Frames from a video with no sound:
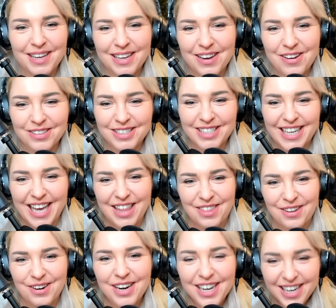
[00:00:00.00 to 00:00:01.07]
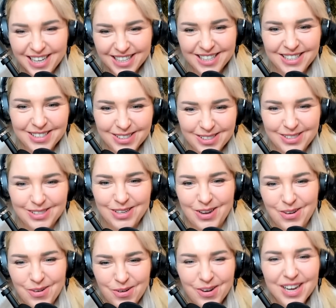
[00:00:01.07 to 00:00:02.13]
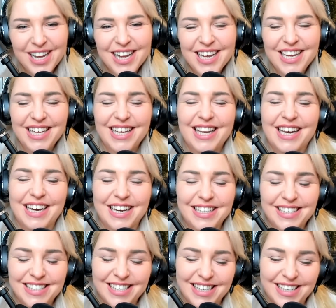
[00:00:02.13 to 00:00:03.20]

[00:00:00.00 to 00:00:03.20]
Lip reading: skipping altogether. So, yeah,